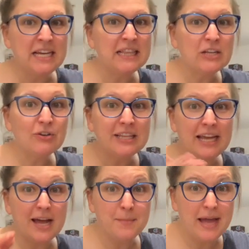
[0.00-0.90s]
Literally,
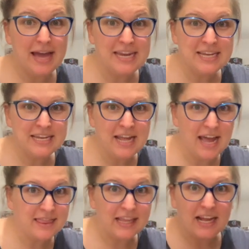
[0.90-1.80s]
Emma ended
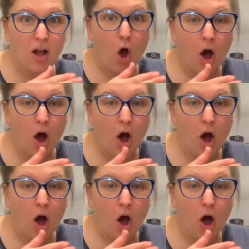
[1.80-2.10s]
and like